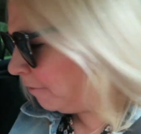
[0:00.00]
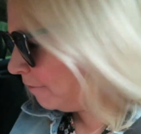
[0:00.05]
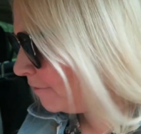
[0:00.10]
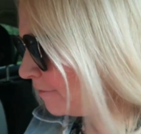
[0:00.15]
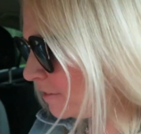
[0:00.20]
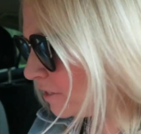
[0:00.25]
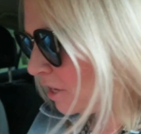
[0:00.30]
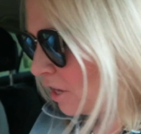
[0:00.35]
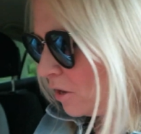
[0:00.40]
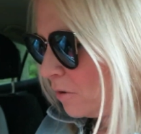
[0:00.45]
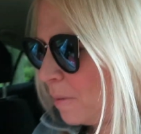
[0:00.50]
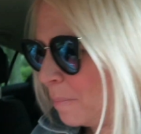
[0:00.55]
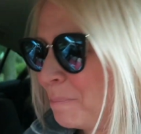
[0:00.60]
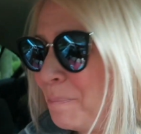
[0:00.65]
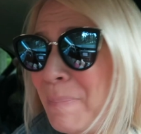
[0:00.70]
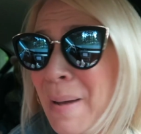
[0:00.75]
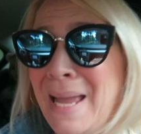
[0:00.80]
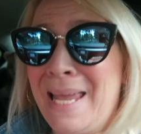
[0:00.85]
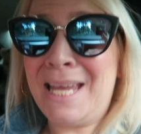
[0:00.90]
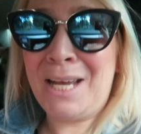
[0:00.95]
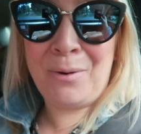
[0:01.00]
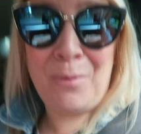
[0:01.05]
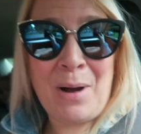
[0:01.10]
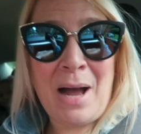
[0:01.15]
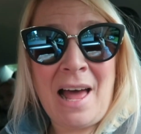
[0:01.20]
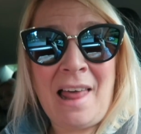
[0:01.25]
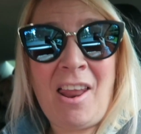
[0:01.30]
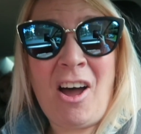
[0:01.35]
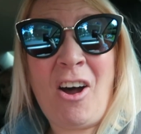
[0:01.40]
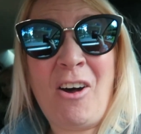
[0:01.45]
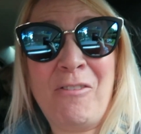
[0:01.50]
Off to Bakewell